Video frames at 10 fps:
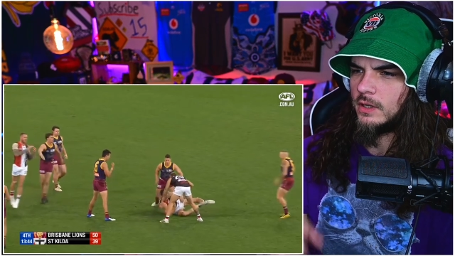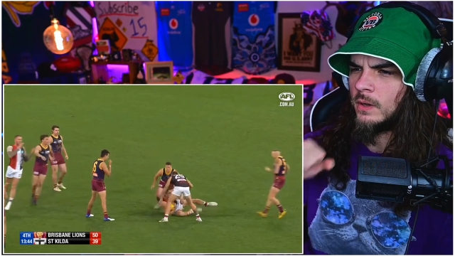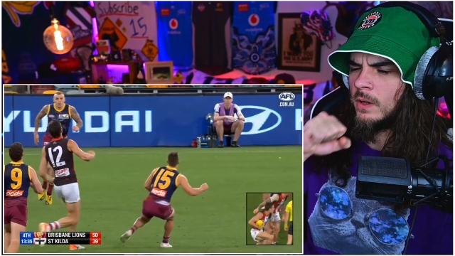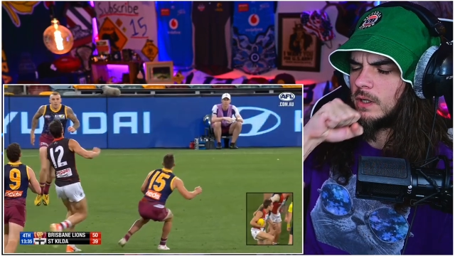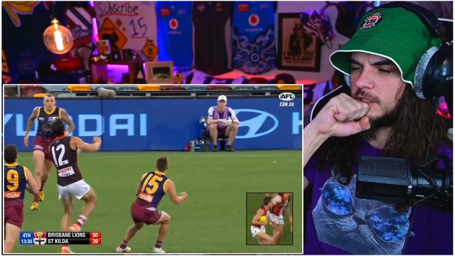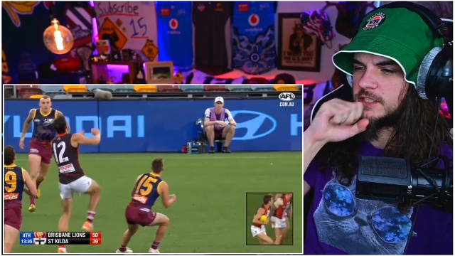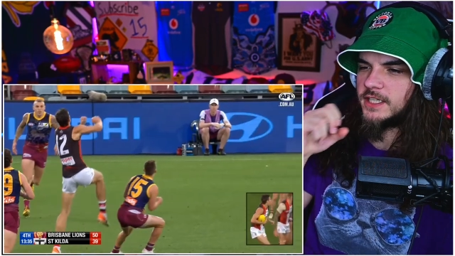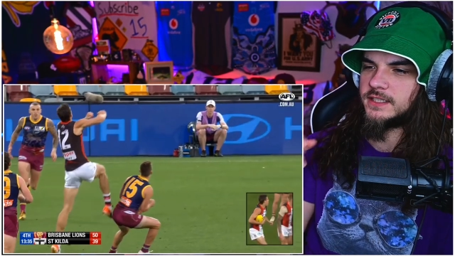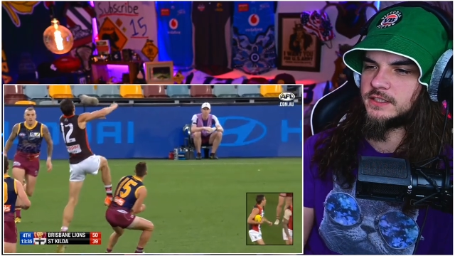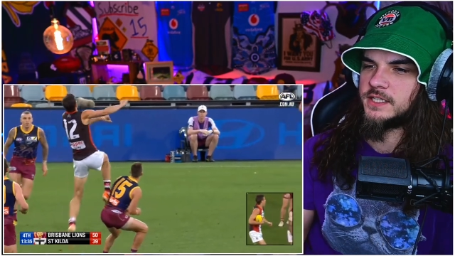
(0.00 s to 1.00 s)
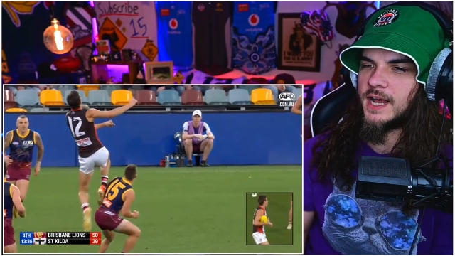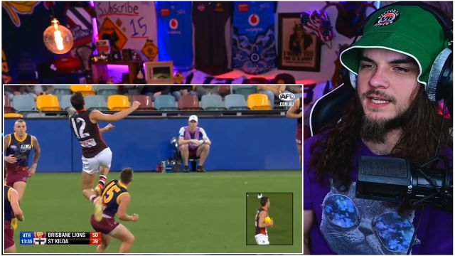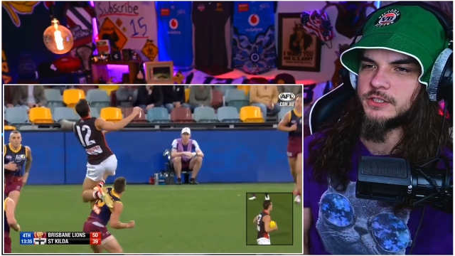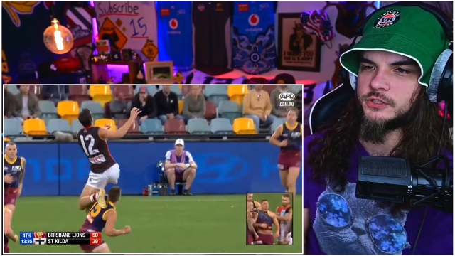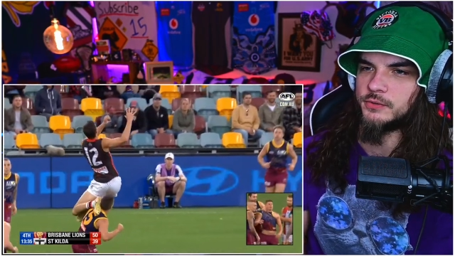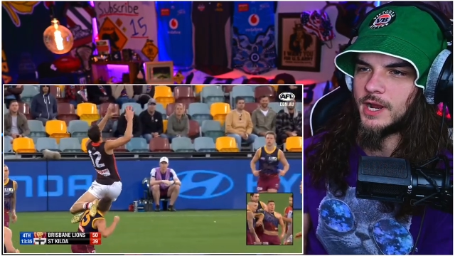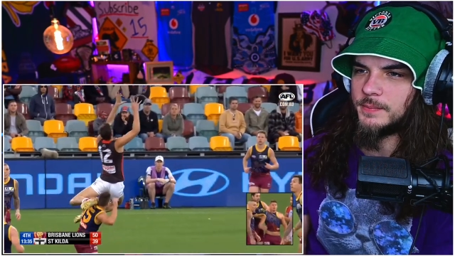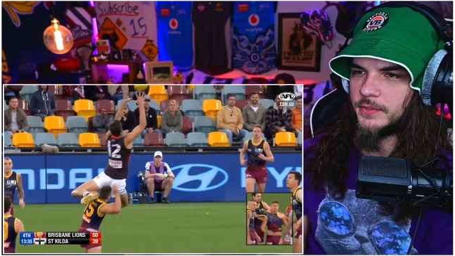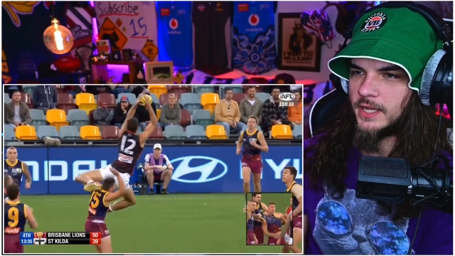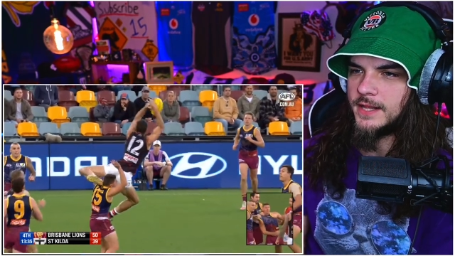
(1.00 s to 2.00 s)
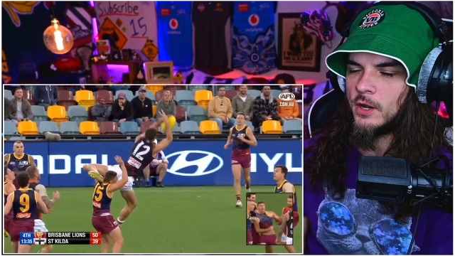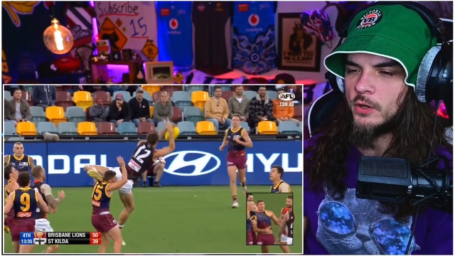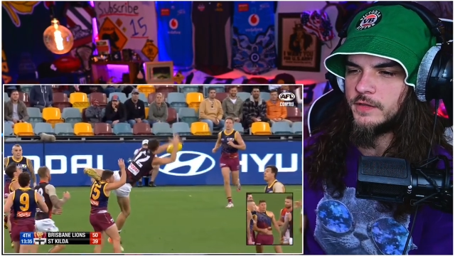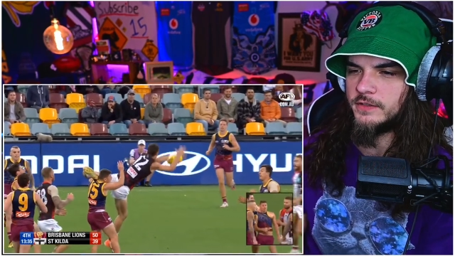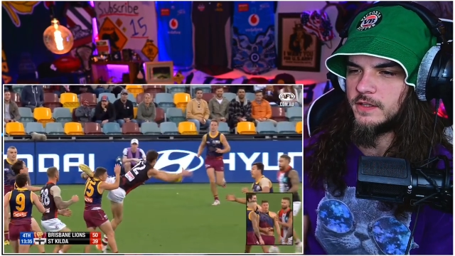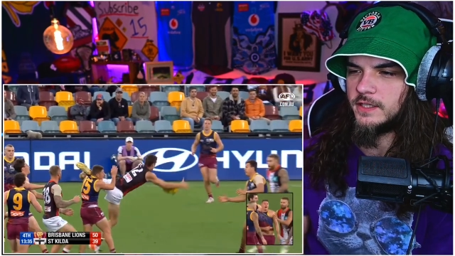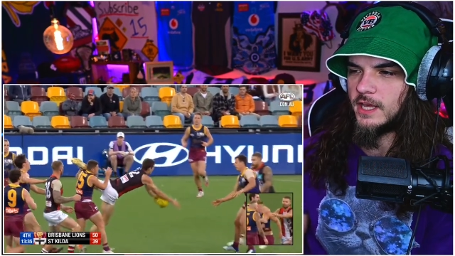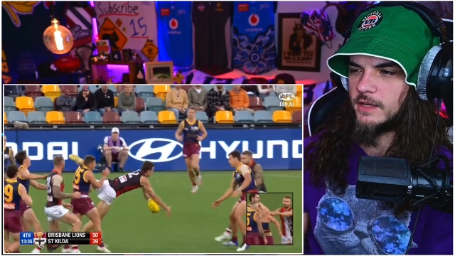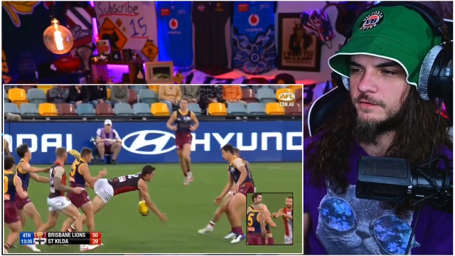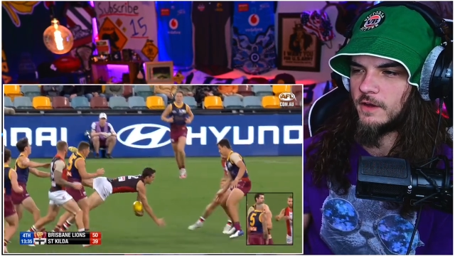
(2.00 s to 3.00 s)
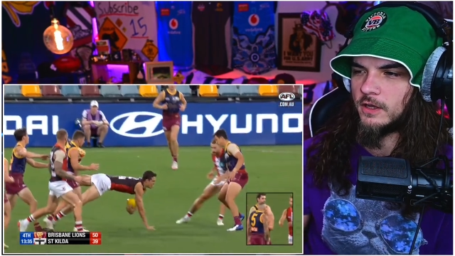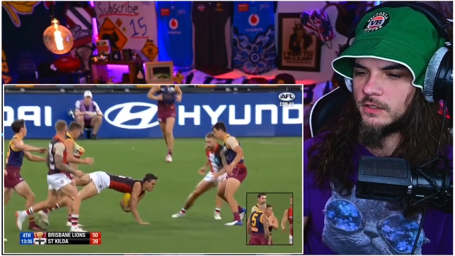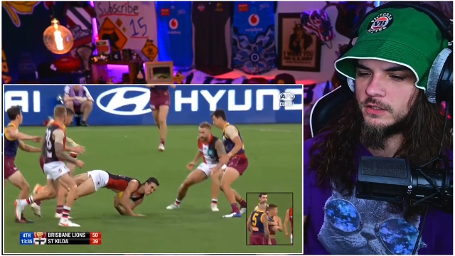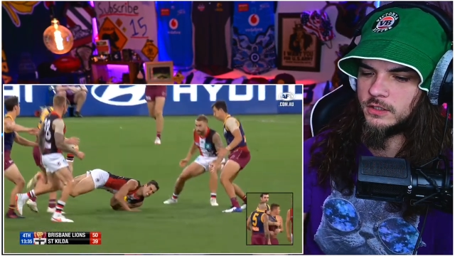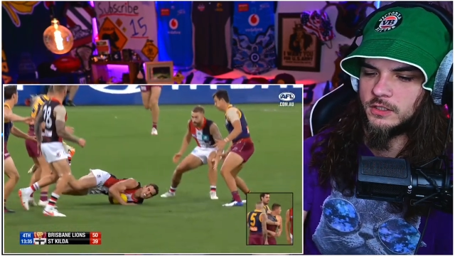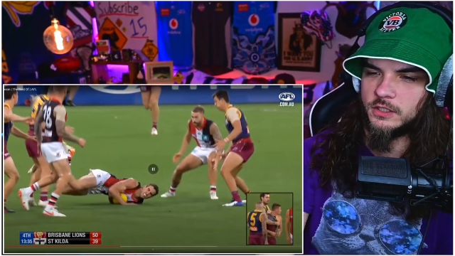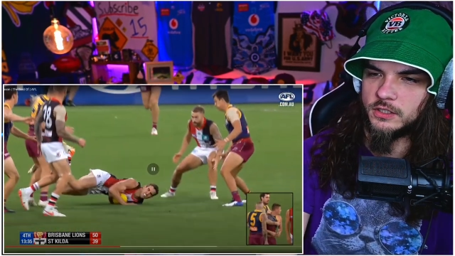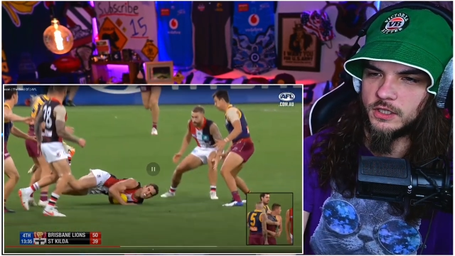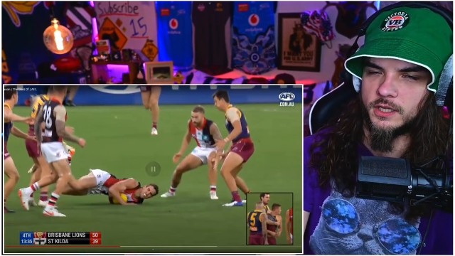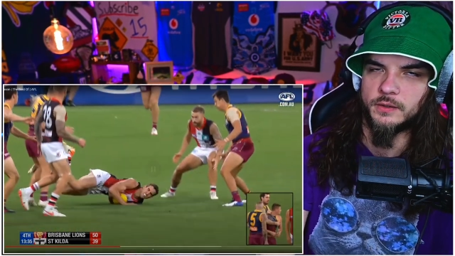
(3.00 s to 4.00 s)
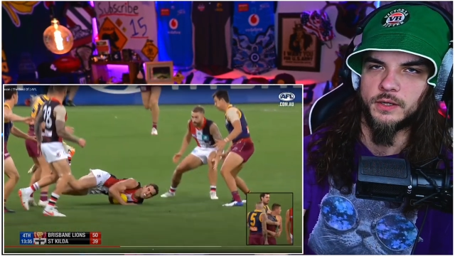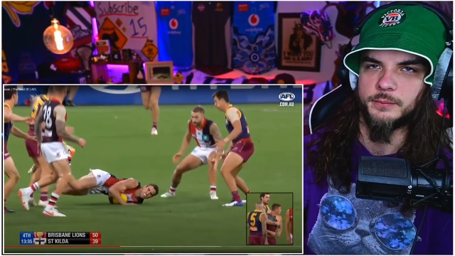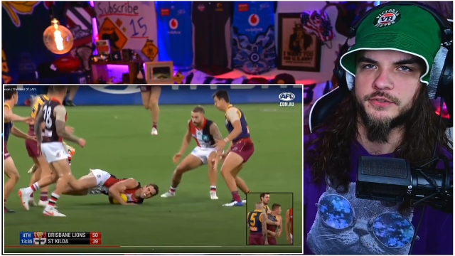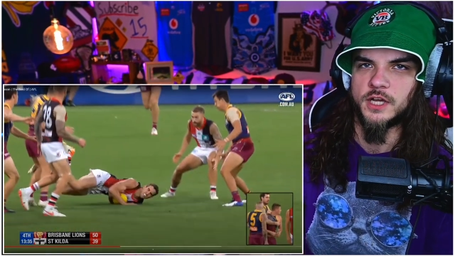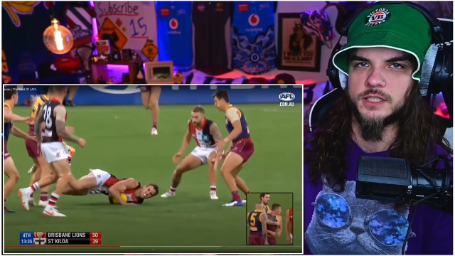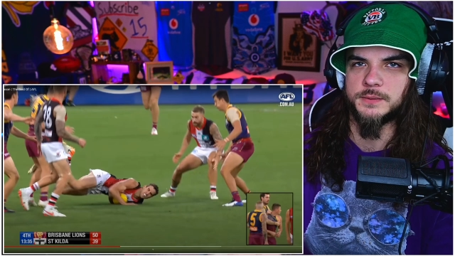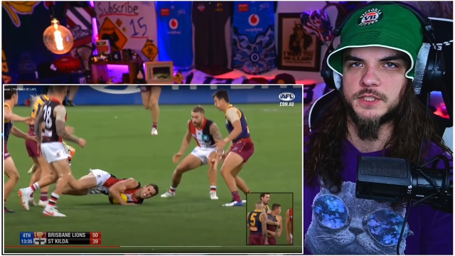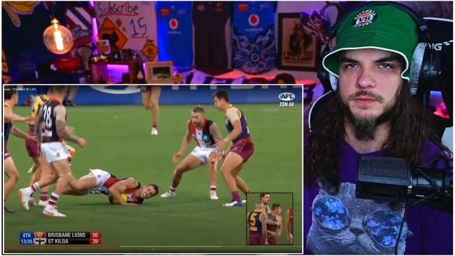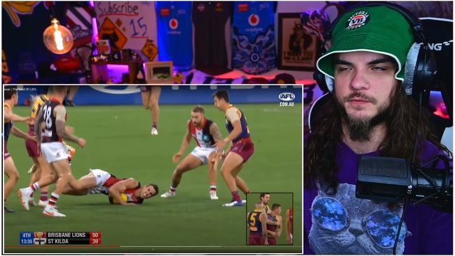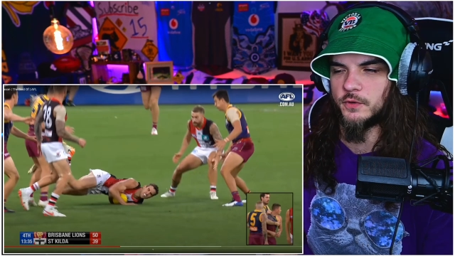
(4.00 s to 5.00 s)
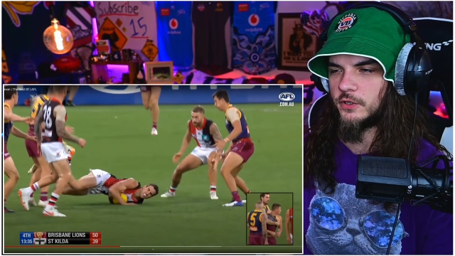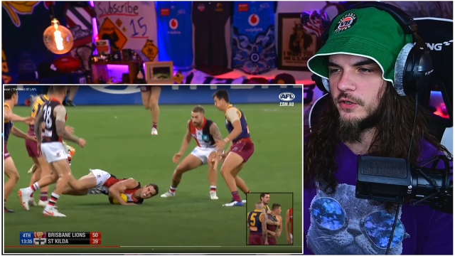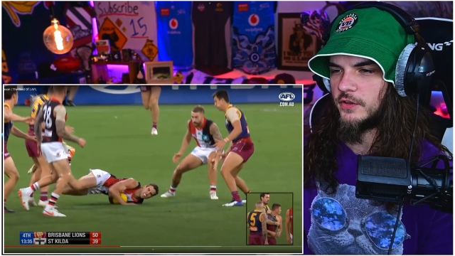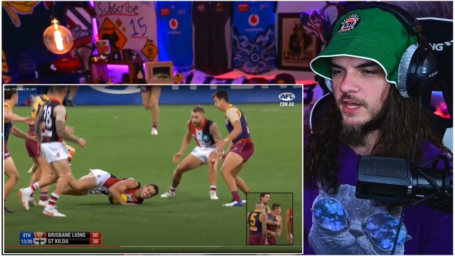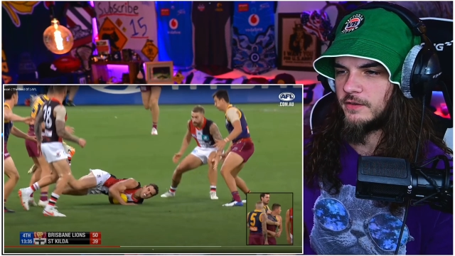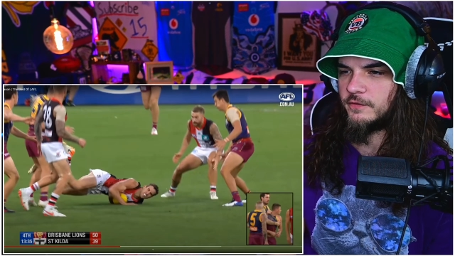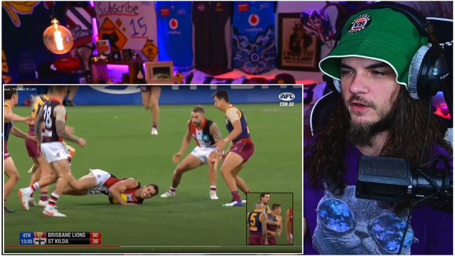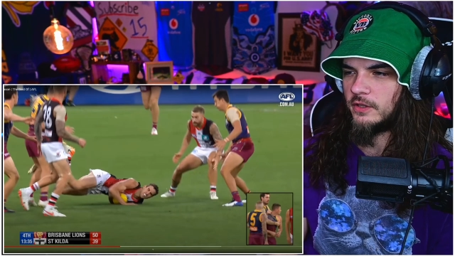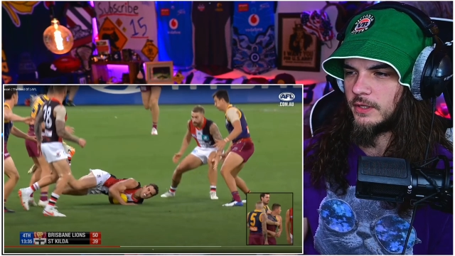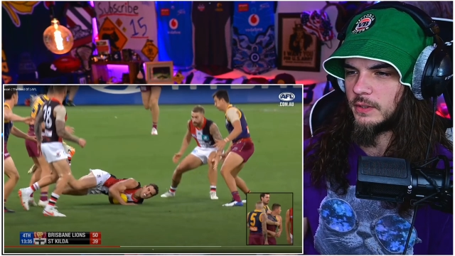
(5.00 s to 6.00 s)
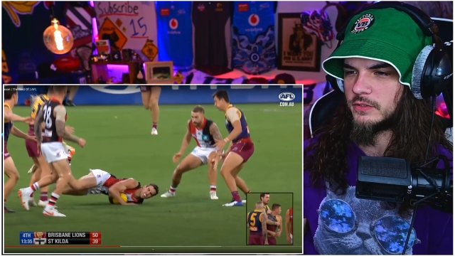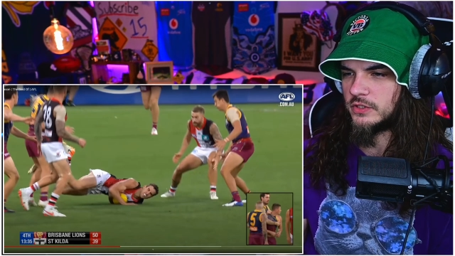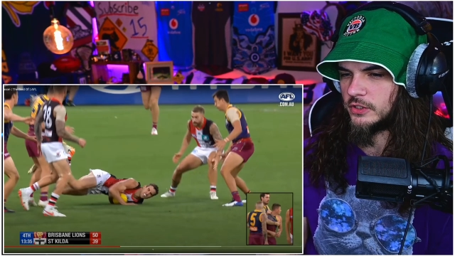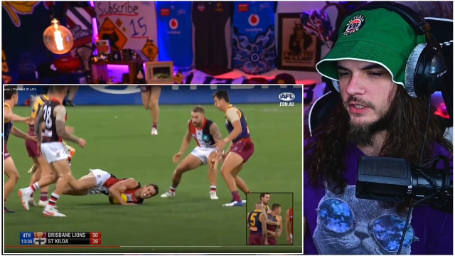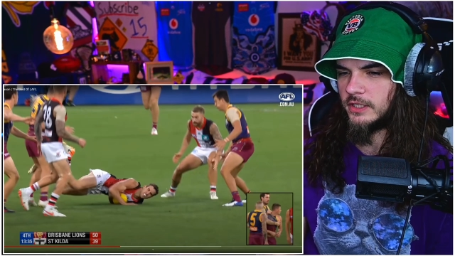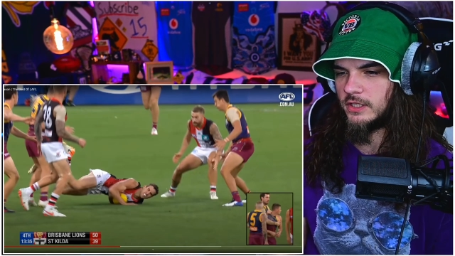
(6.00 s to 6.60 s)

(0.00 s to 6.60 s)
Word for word: Oh, just like to not drop it. And I know even in the AFL, like uh, we talked about this before, you know, in the AFL, like when I was learning,